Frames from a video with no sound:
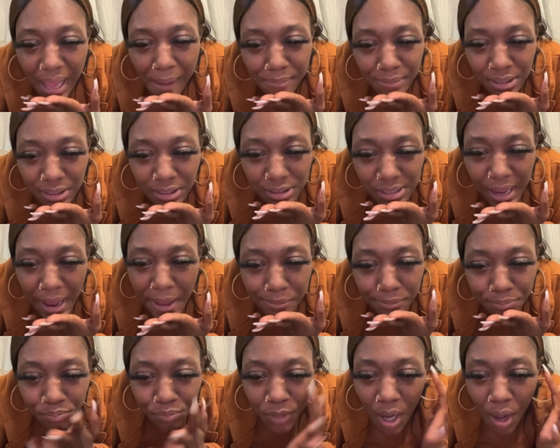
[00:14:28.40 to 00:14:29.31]
I'm good
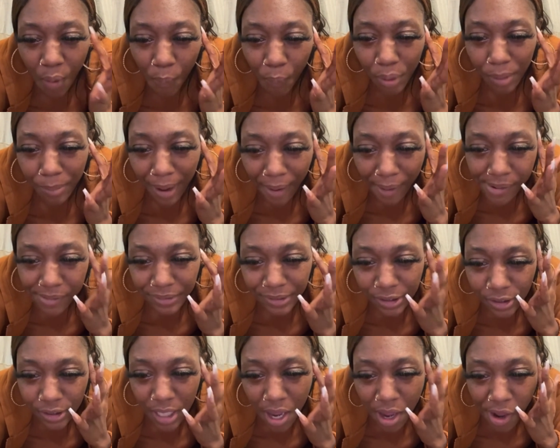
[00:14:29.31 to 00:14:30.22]
today. What about
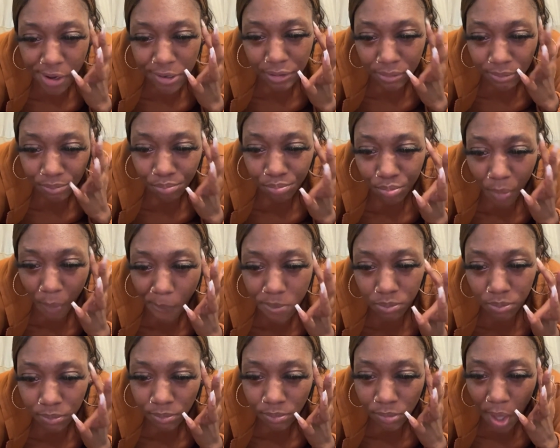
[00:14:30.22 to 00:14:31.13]
Aries?
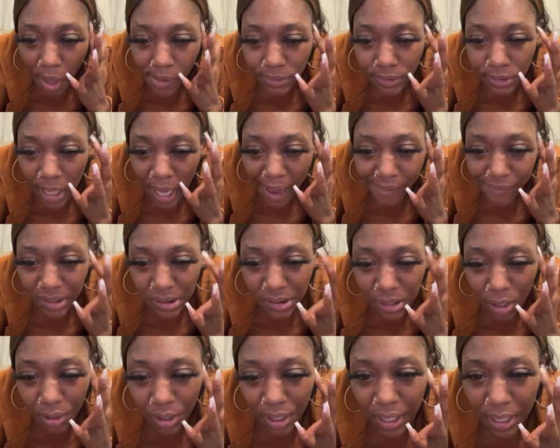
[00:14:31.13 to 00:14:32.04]
Have it
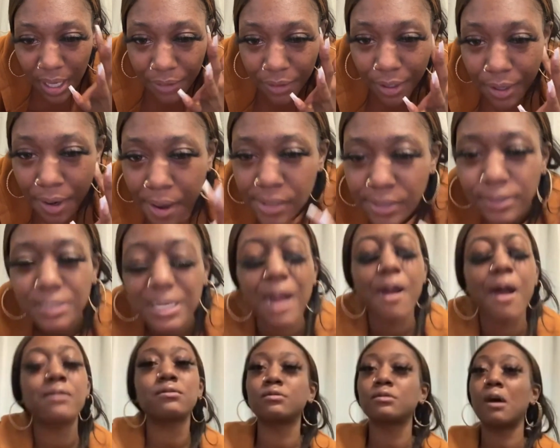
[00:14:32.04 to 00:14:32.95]
snowed again out there? I
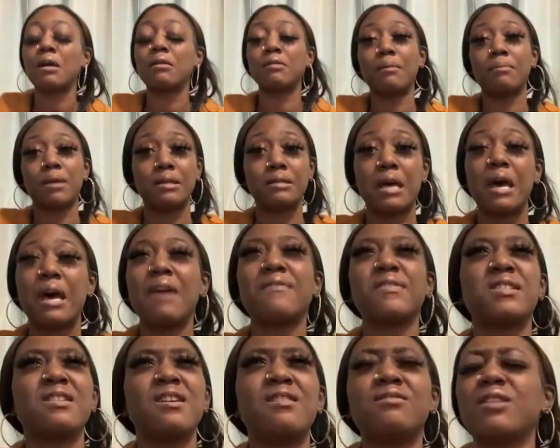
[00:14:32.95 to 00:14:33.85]
don't know. I'm not be outside. Have
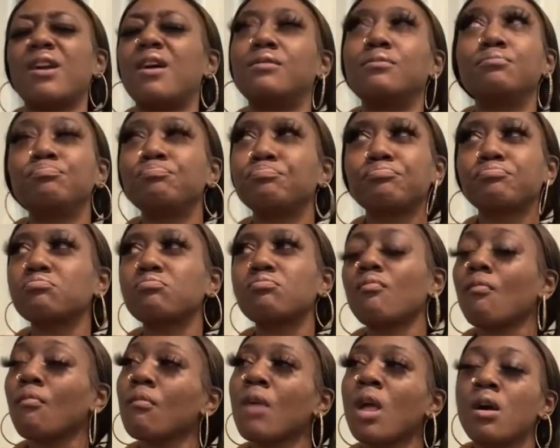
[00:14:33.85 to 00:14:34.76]
it snowed? No.
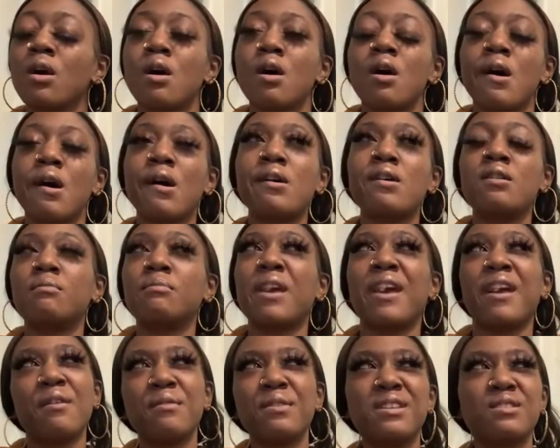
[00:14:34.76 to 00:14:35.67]

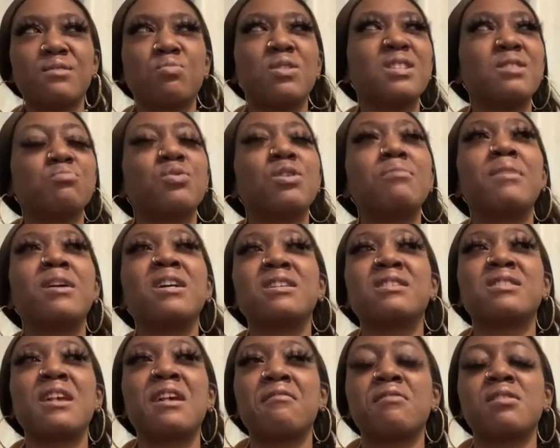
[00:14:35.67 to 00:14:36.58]
Aries? What month
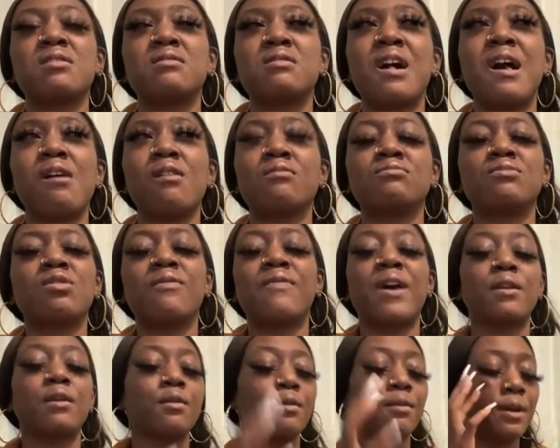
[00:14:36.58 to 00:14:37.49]
is Aries? I don't know if
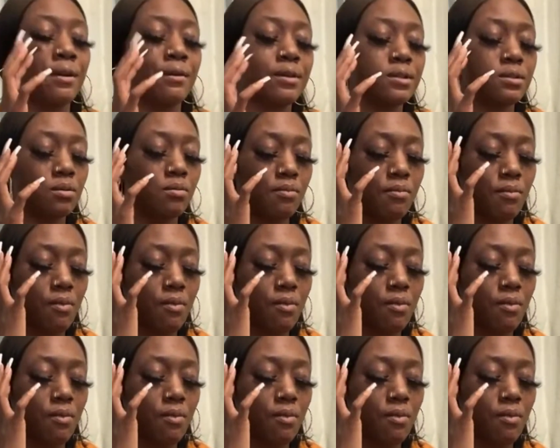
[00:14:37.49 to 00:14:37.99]
I know no Aries.